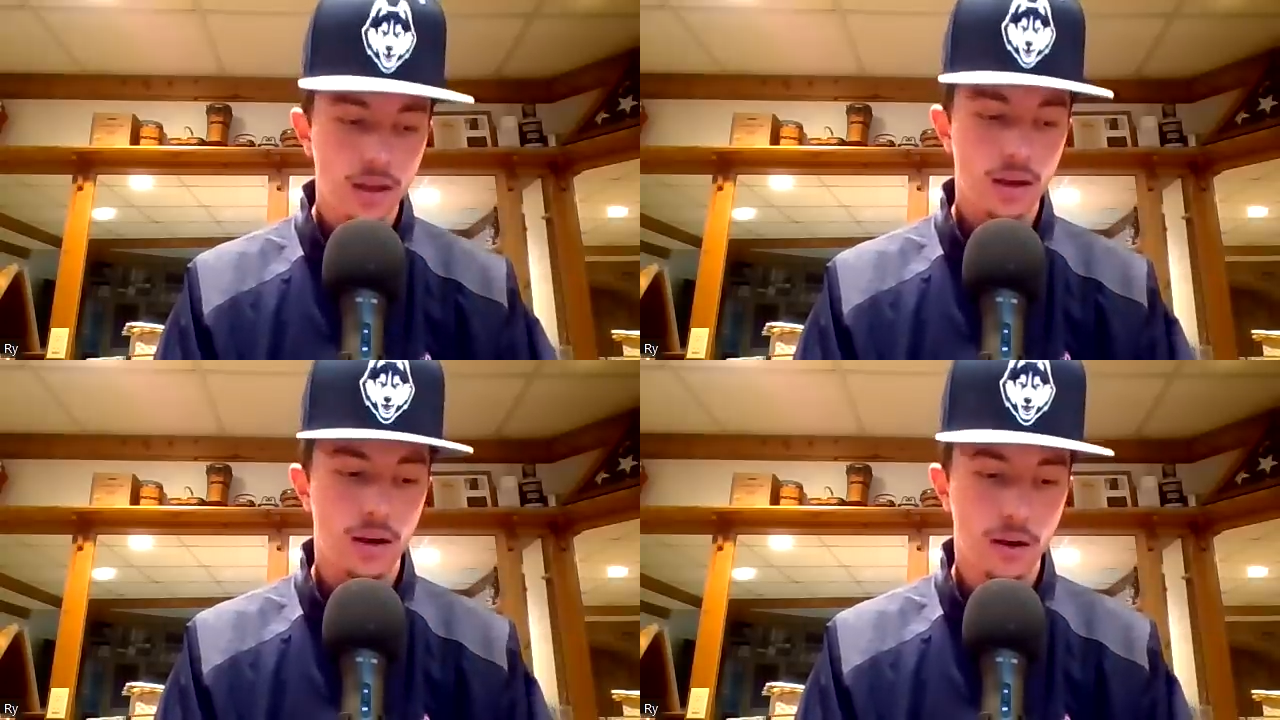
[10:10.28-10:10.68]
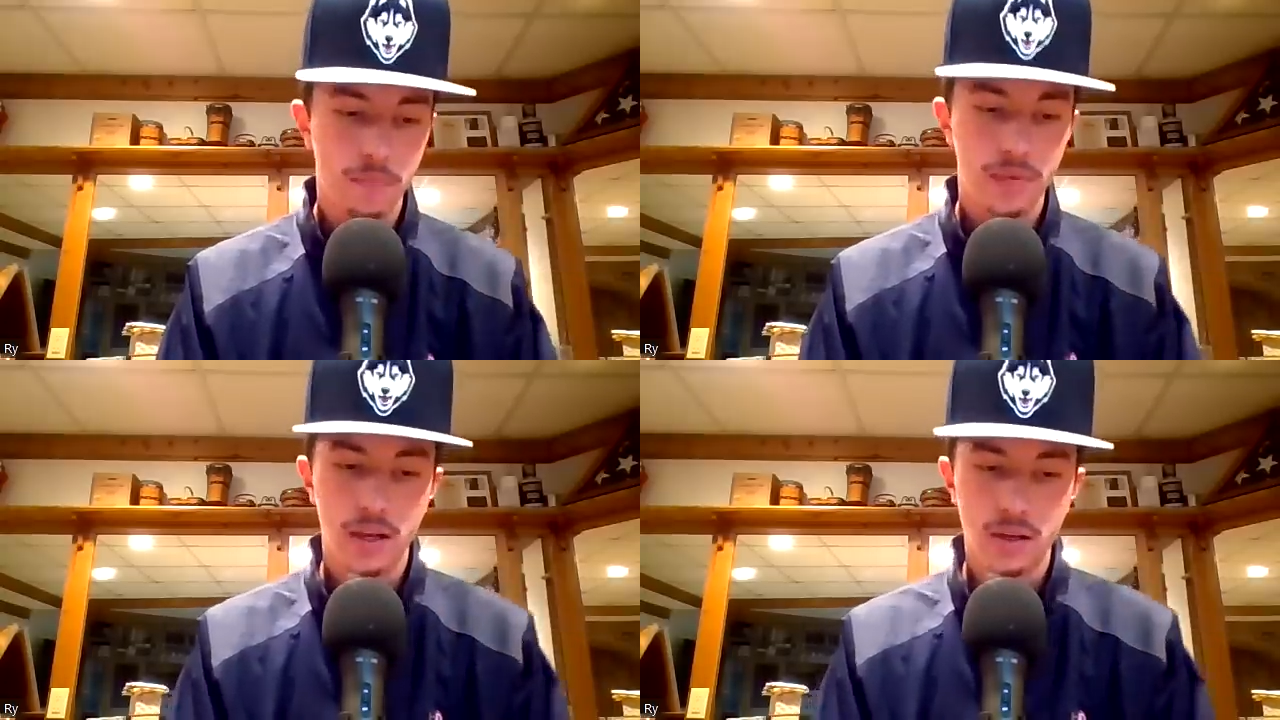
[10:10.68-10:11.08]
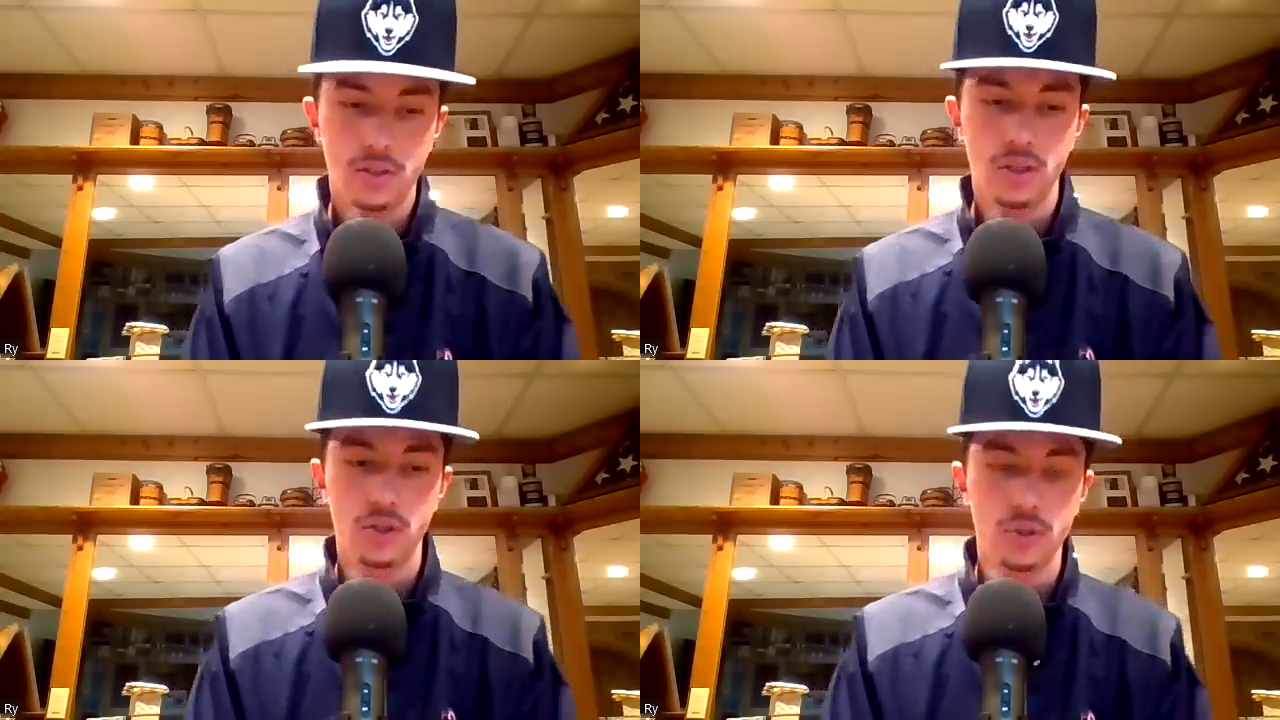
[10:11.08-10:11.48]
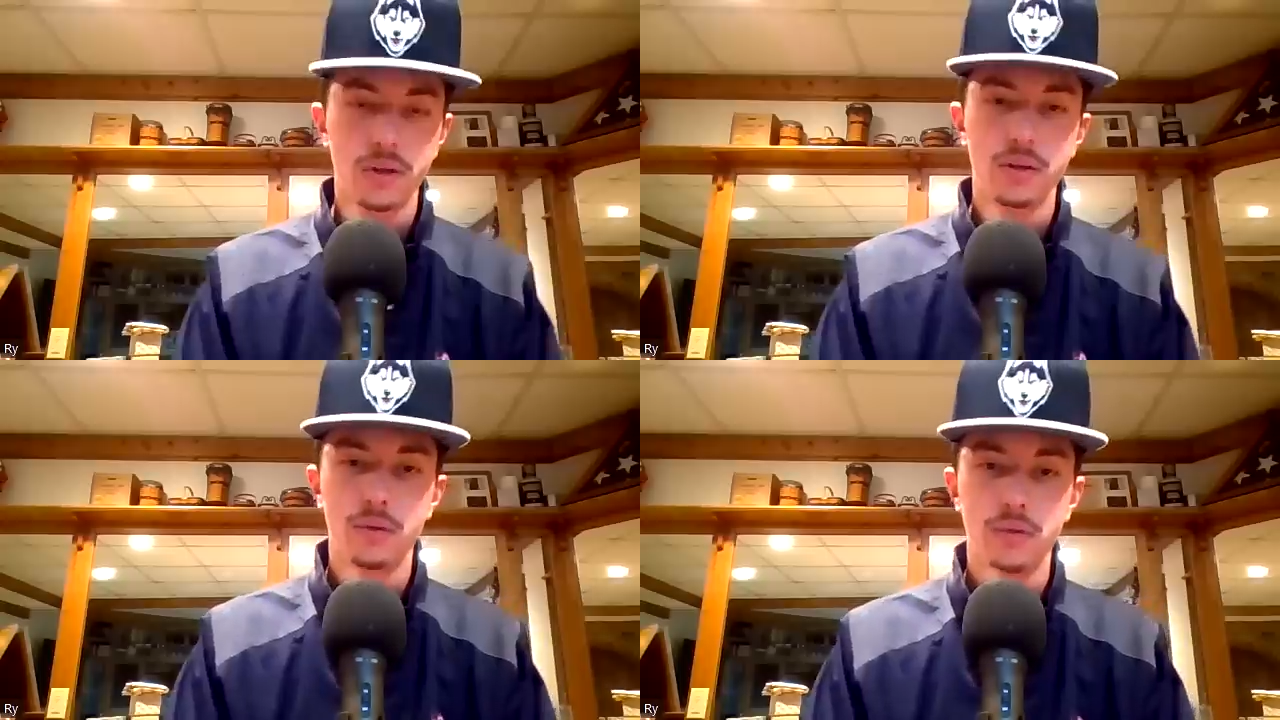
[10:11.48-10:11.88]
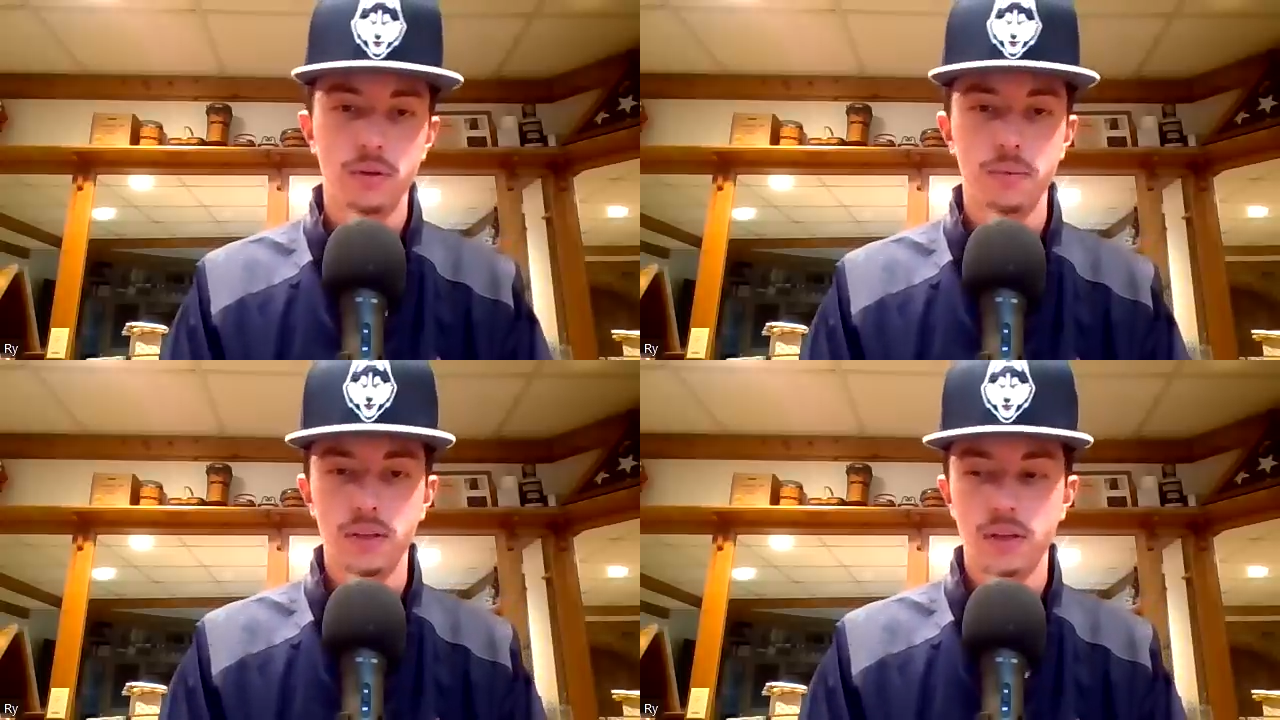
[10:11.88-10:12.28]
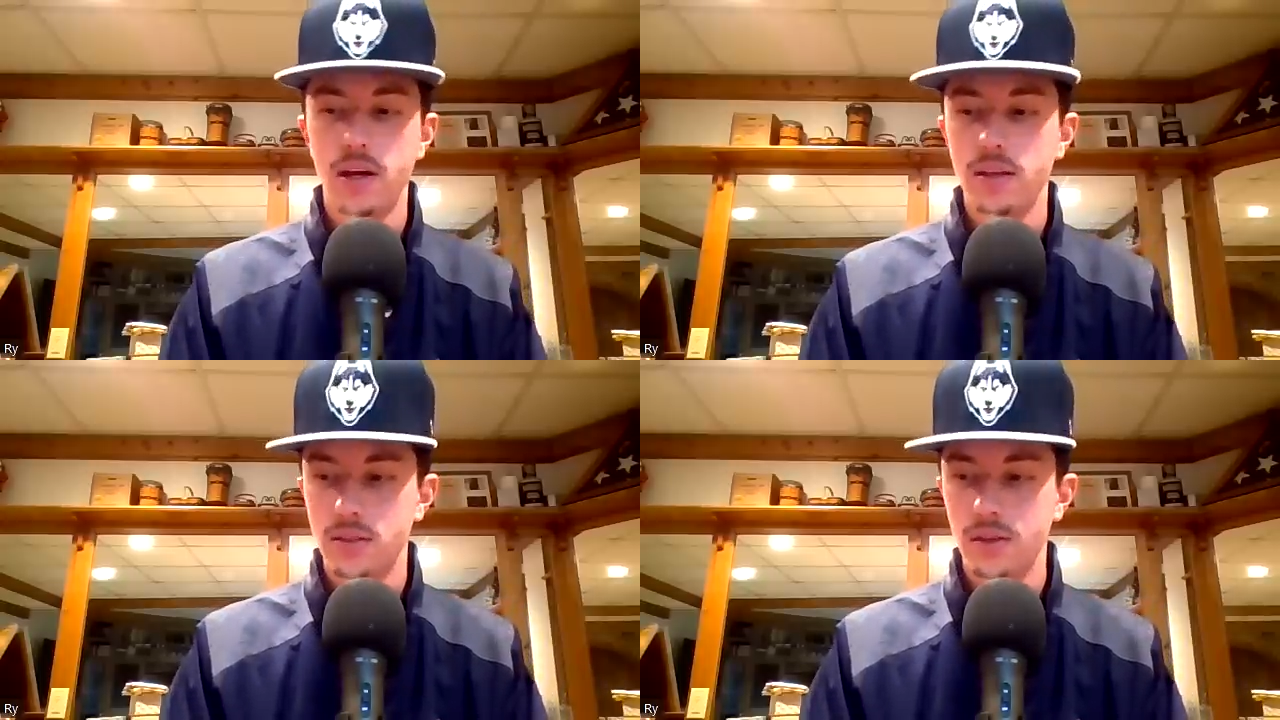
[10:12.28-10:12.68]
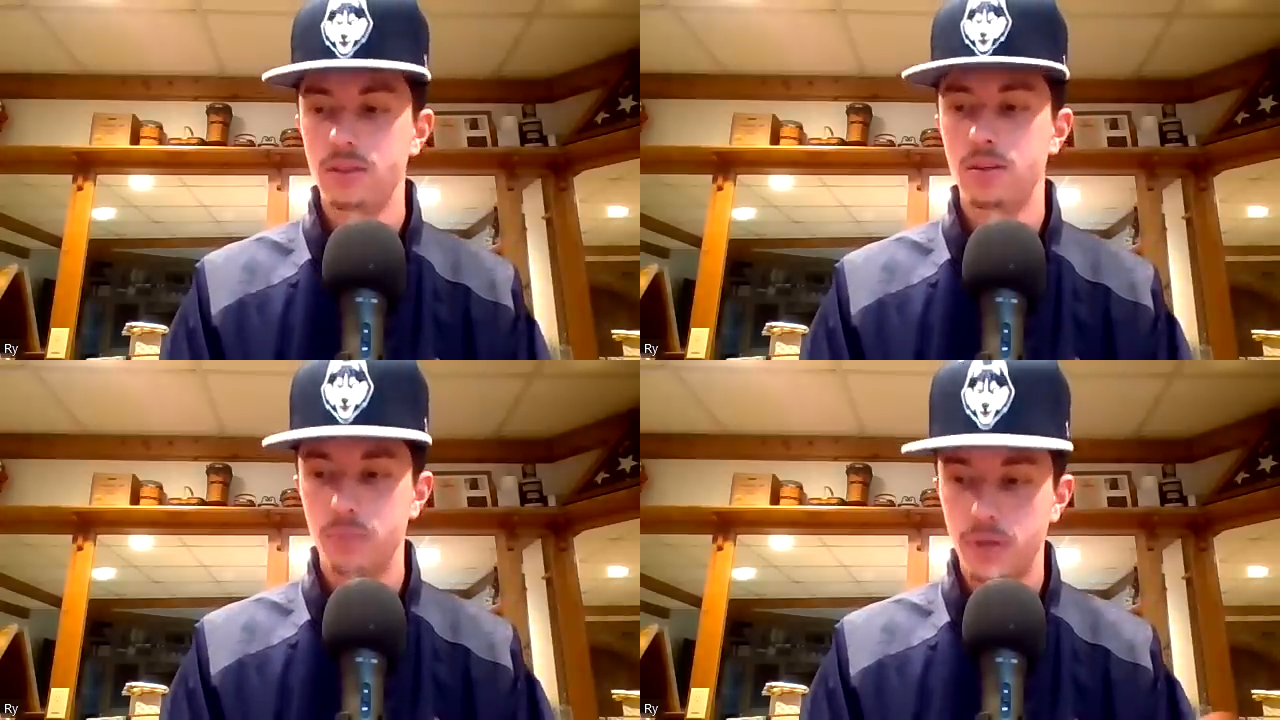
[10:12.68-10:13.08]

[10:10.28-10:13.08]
And she struggled a little bit last season,